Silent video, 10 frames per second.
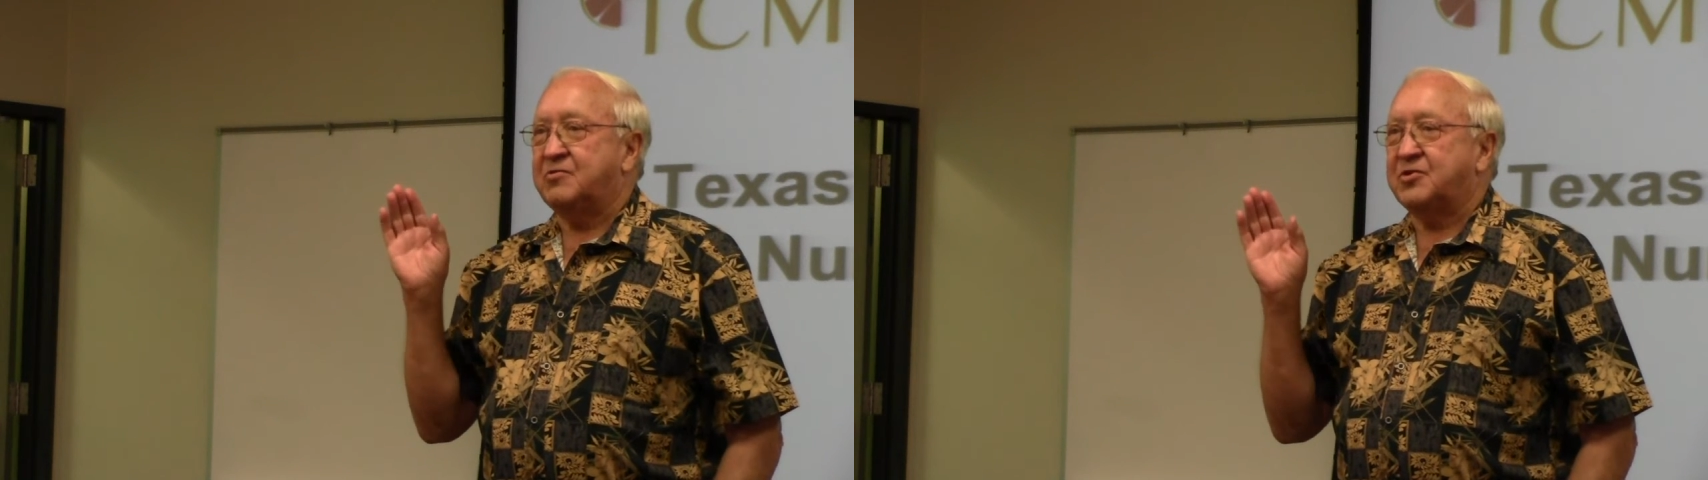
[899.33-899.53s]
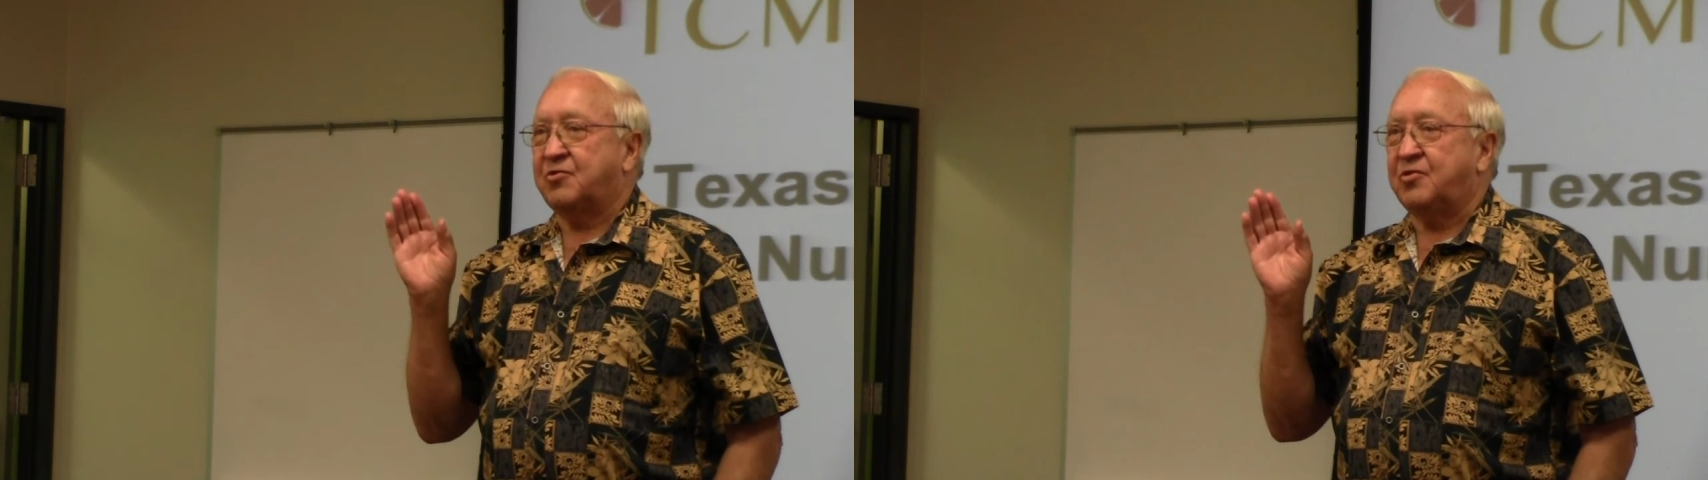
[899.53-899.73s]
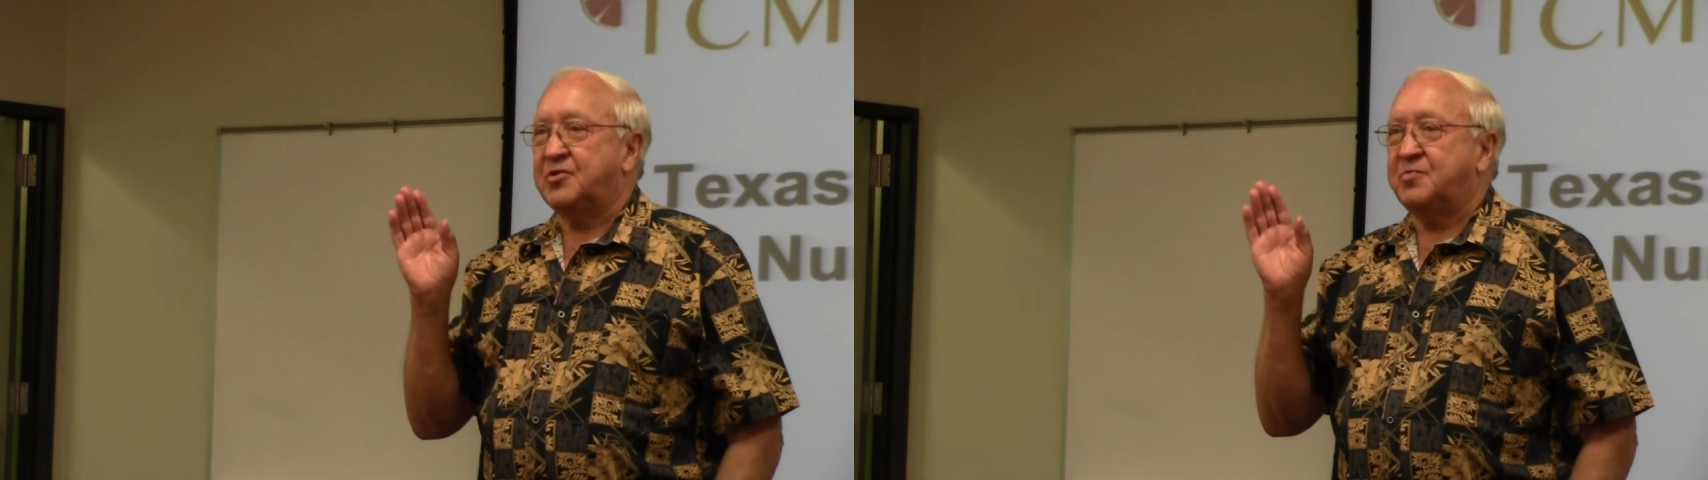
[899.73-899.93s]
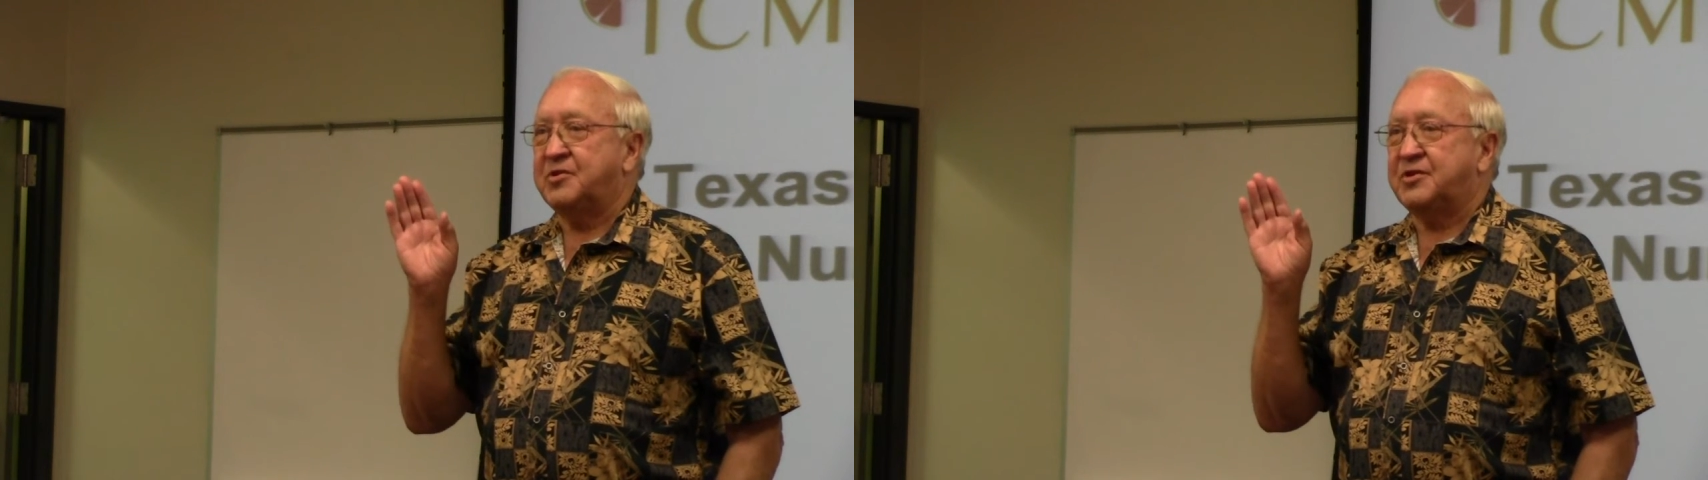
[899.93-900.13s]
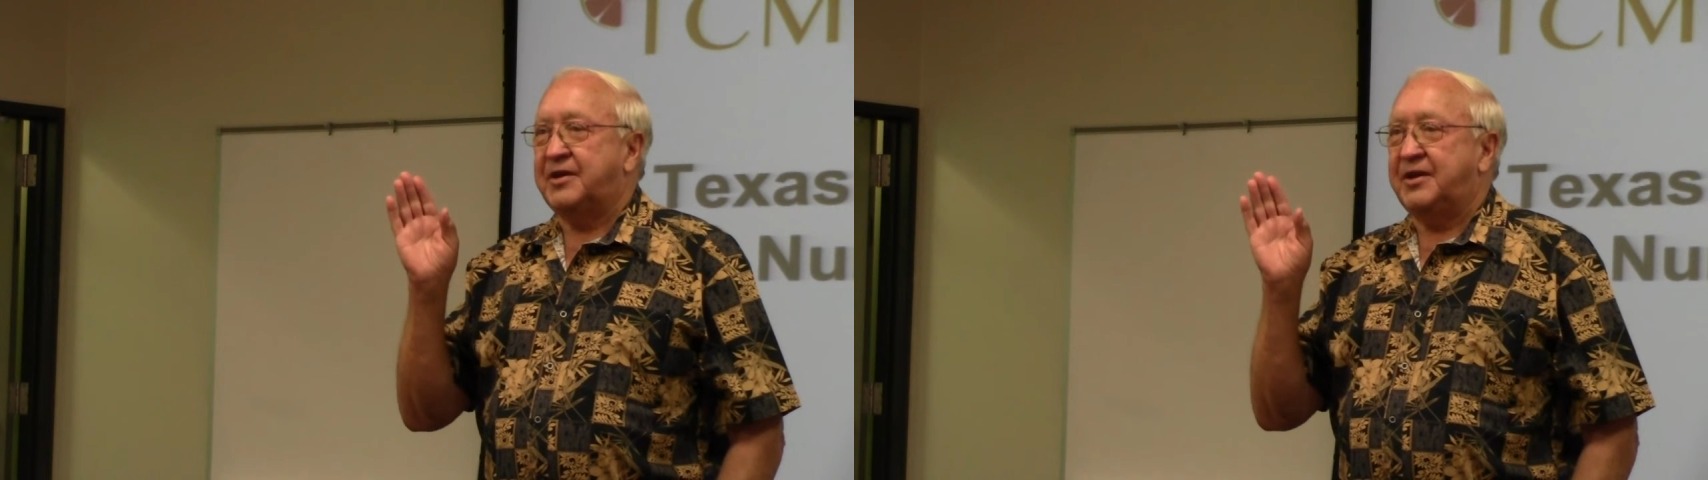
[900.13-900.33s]
It was
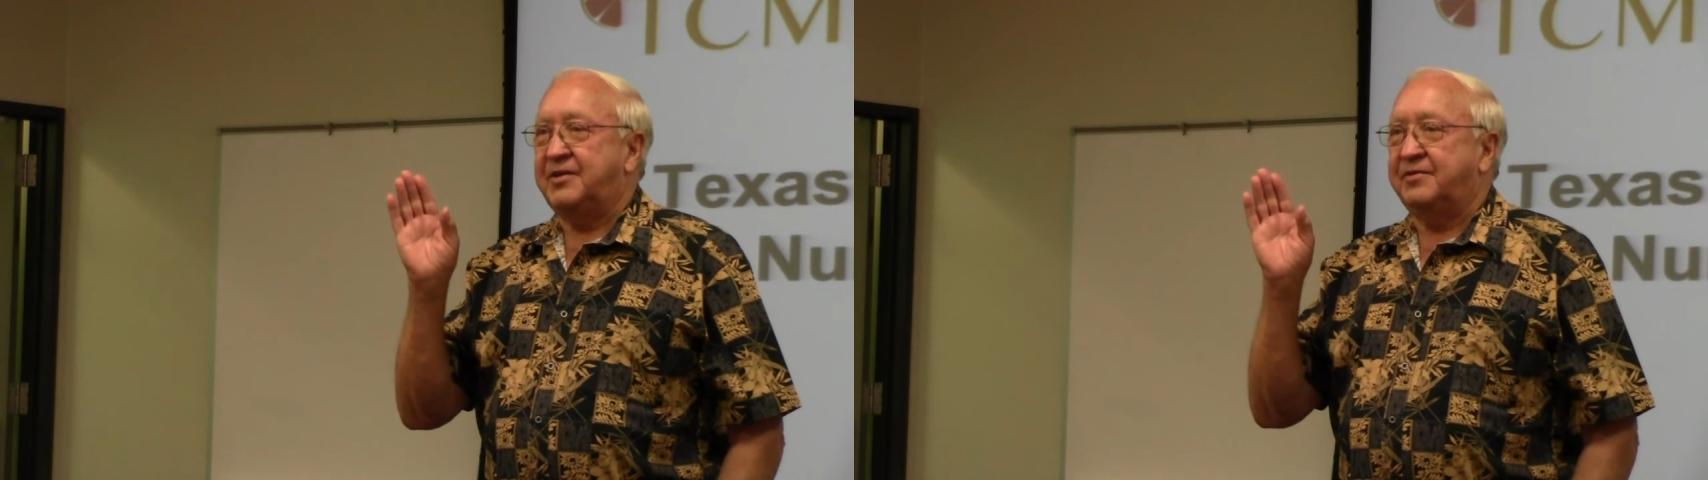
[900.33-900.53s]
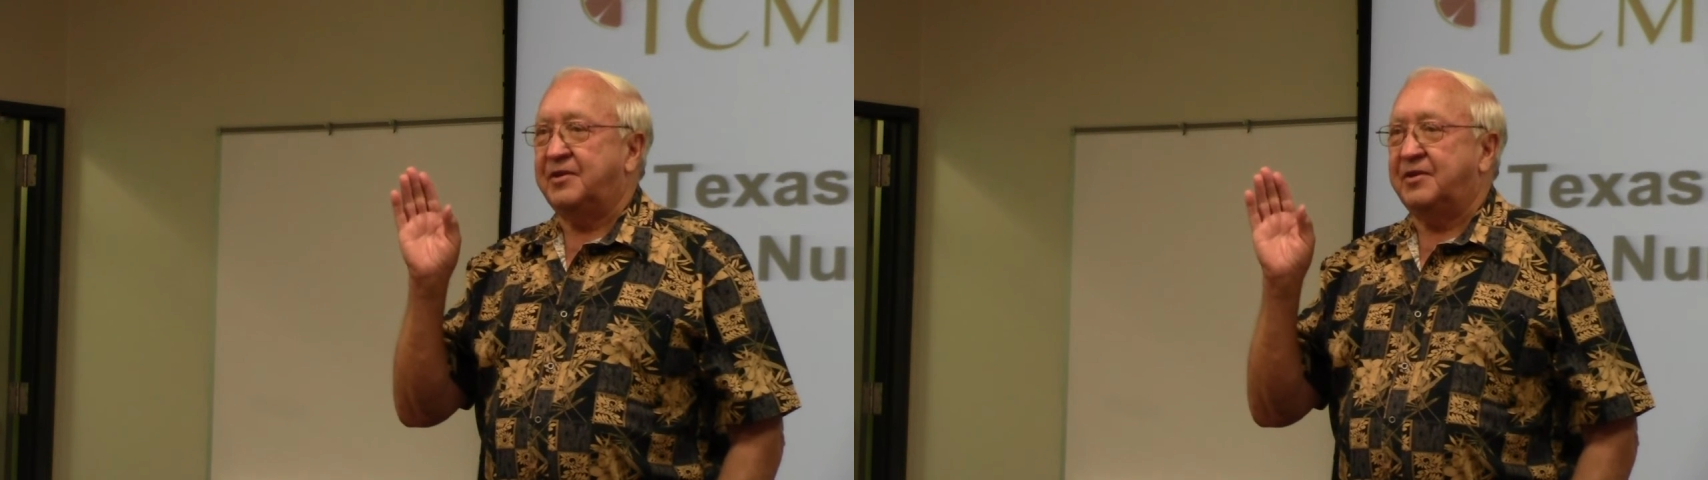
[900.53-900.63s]
Christmas Eve